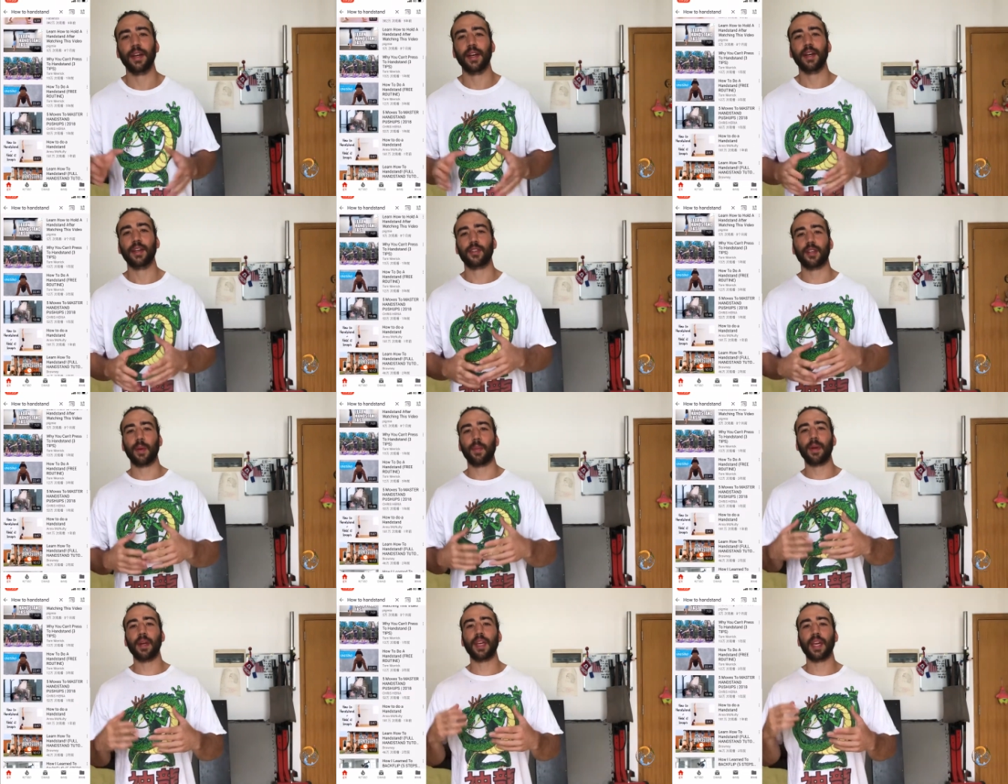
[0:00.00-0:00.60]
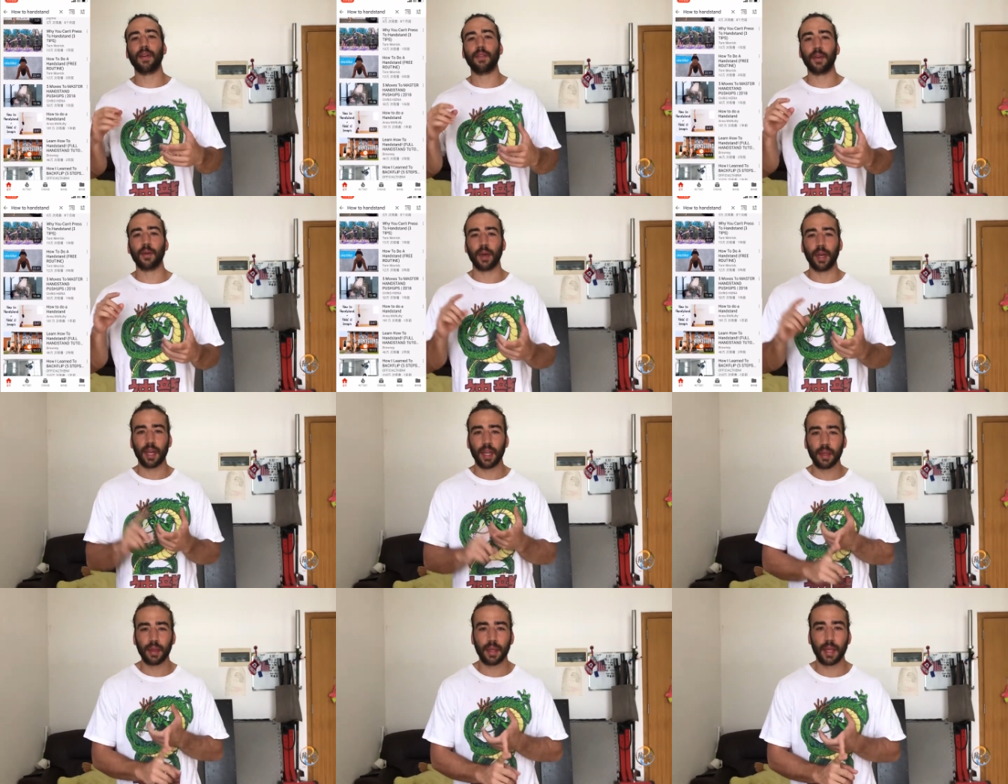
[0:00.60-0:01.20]
So I'm going to give you
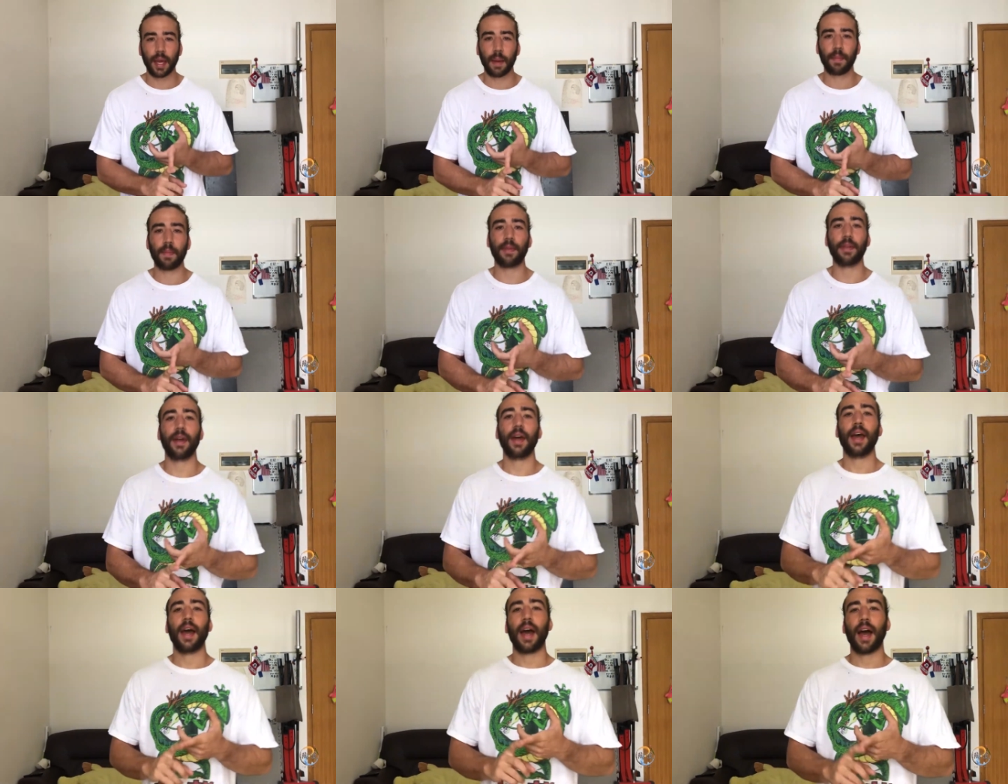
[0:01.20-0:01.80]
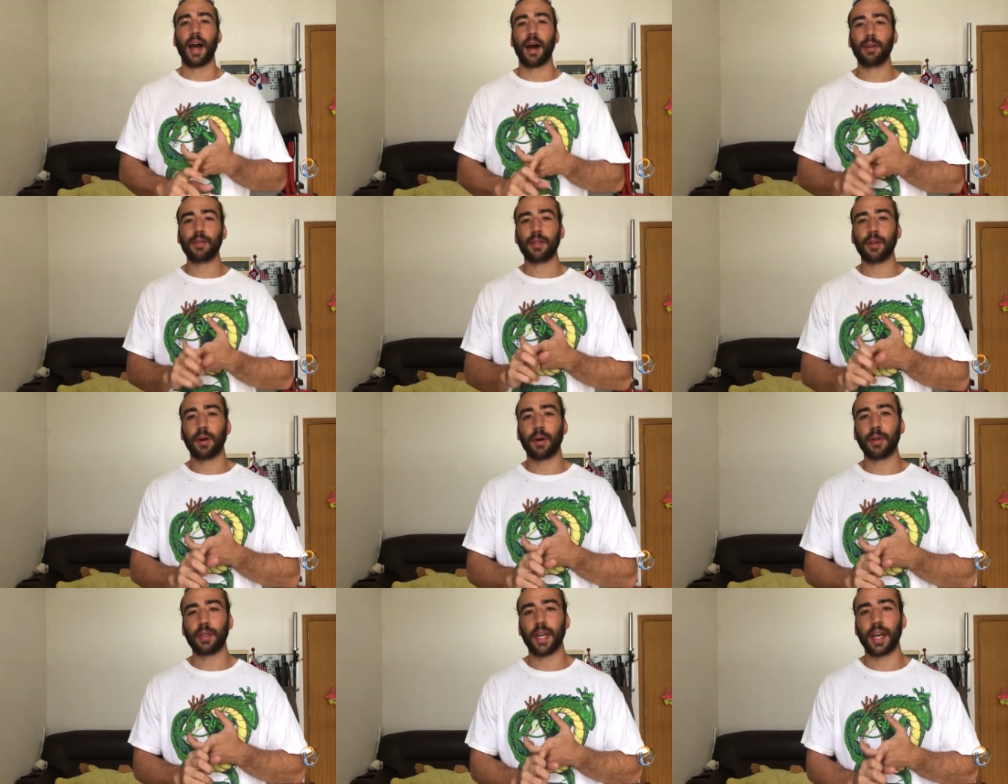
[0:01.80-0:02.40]
in-depth how to
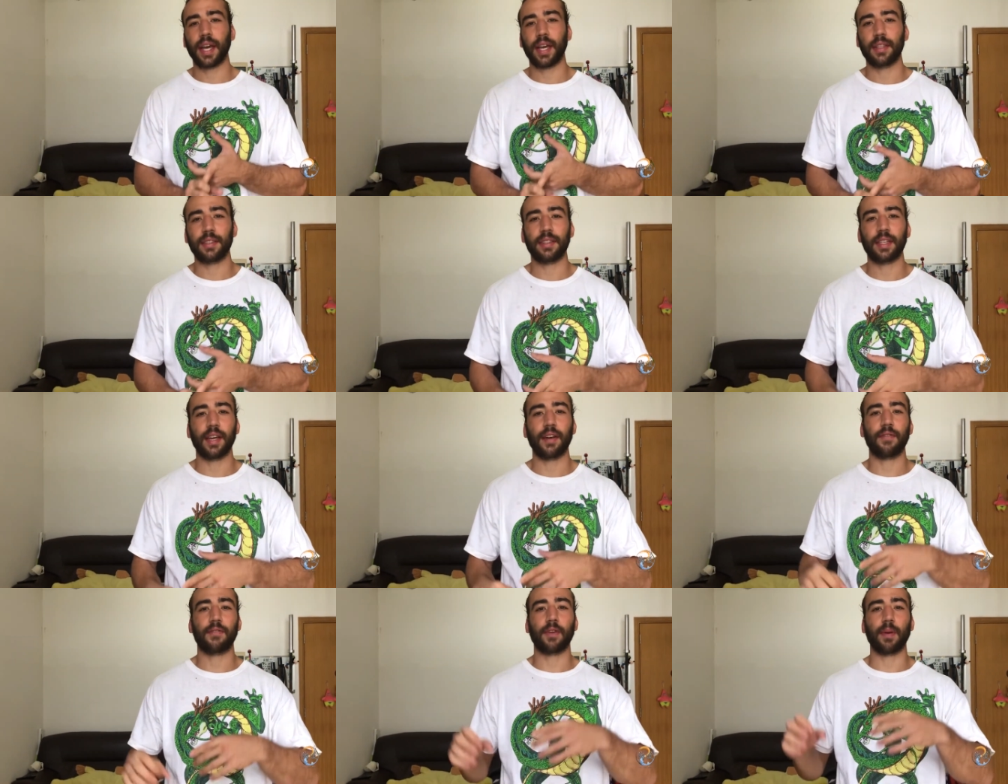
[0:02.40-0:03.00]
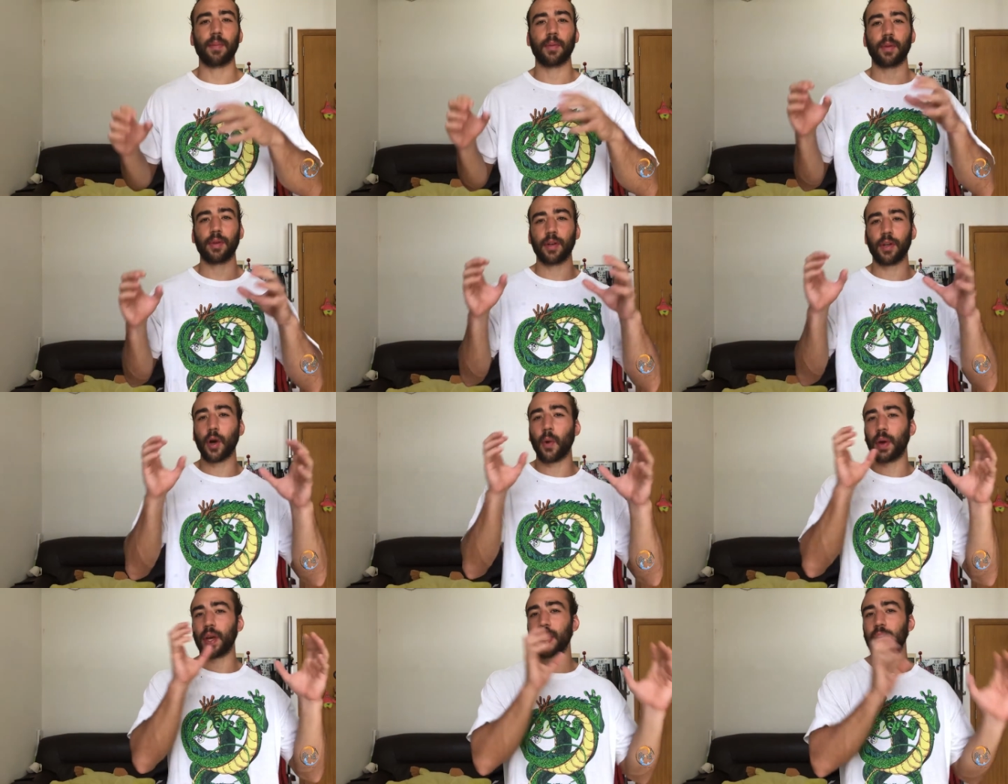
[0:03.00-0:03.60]
hold a handstand from
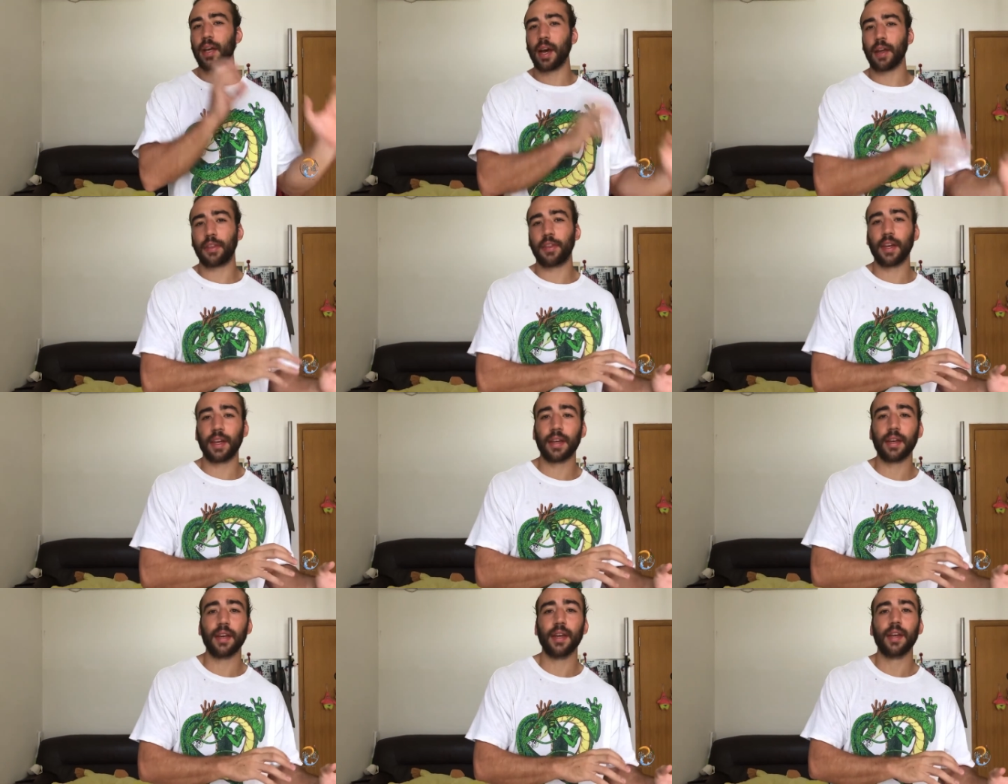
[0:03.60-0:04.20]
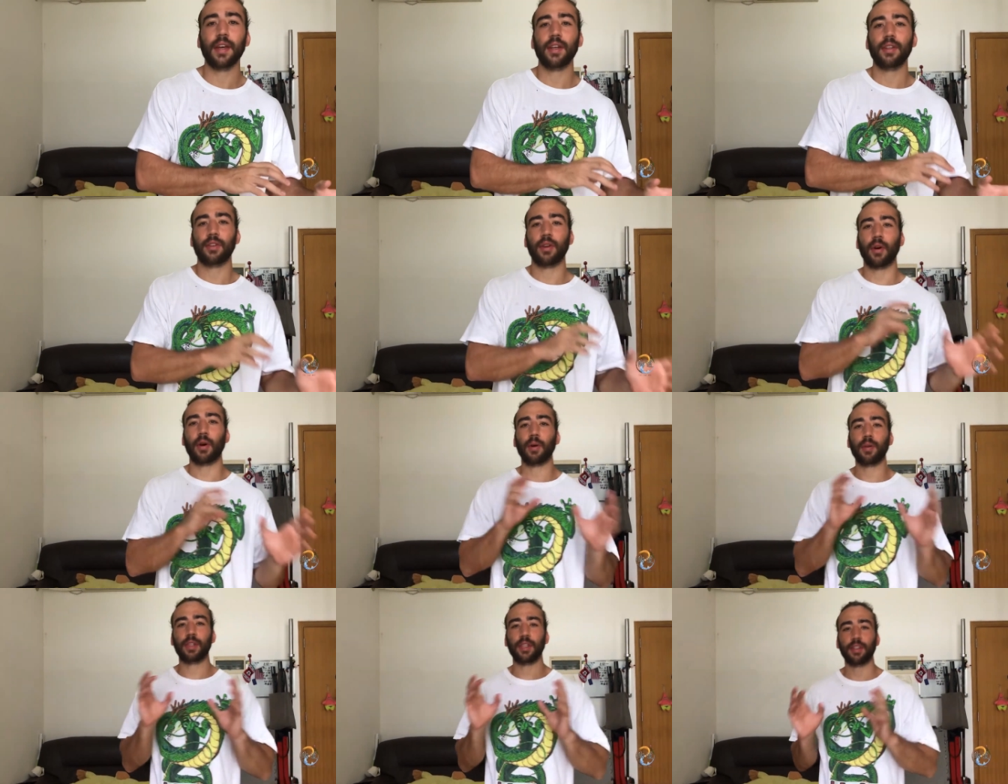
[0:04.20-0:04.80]
knowing nothing to
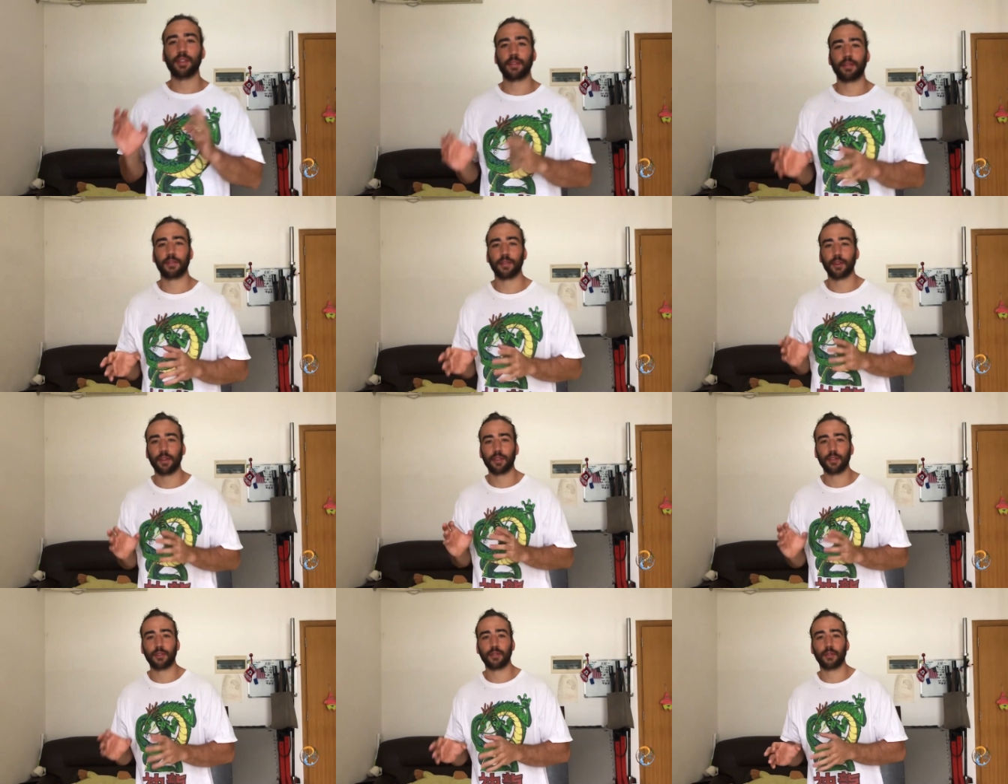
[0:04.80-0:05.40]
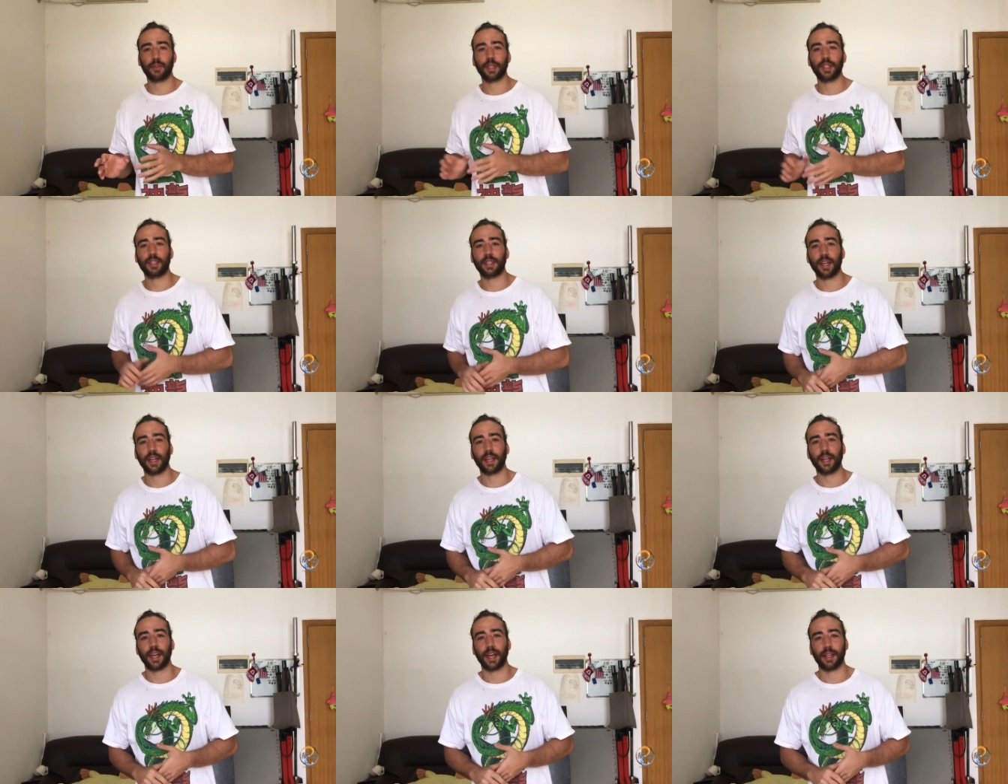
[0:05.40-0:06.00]
holding your first
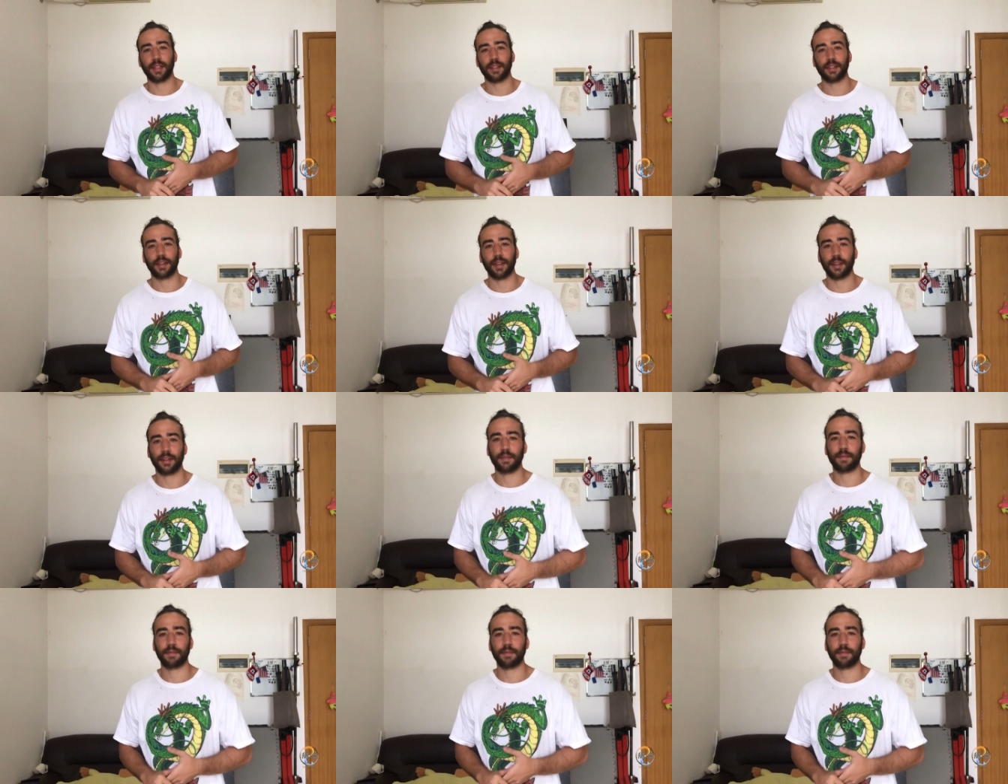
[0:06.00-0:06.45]
freestanding handstand.